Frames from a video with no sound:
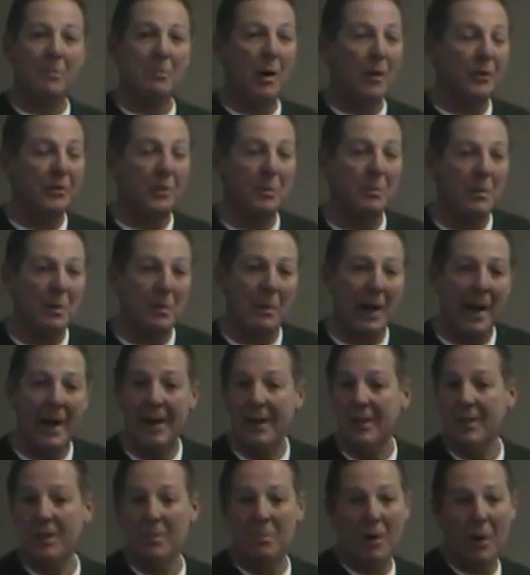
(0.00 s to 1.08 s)
multiple
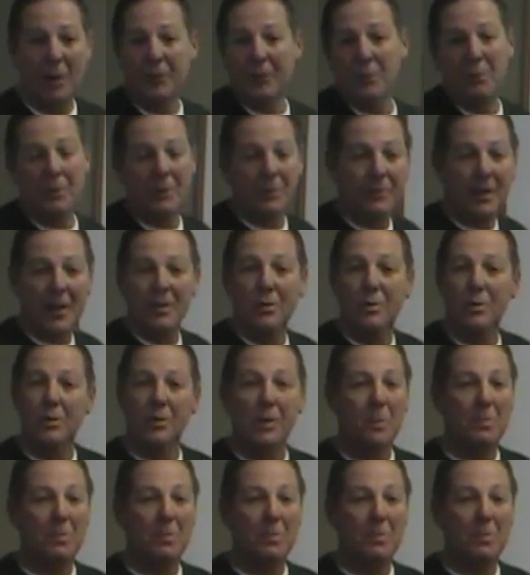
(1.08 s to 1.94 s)
banks and multiple investors,